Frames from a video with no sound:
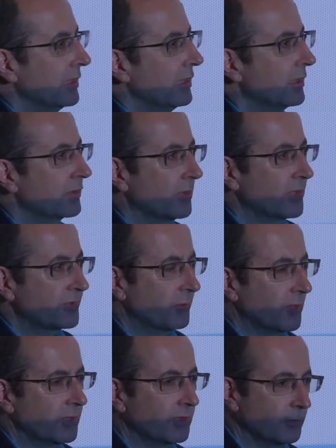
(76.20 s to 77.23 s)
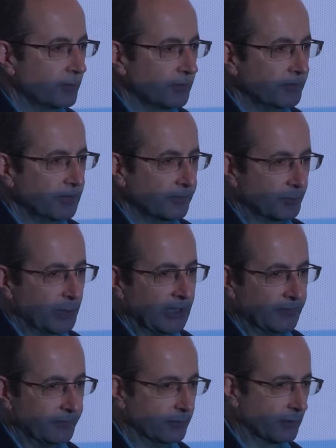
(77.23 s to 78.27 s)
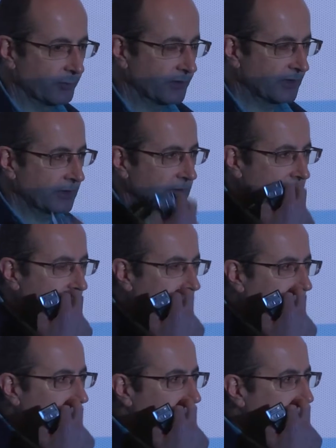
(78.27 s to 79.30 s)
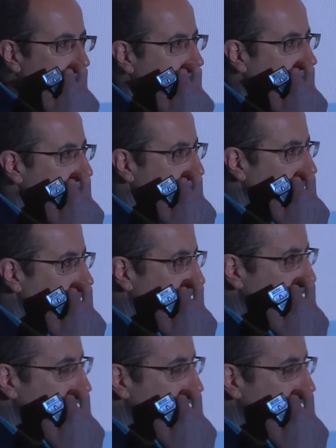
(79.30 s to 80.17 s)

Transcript: across quite a number of different platforms. And one of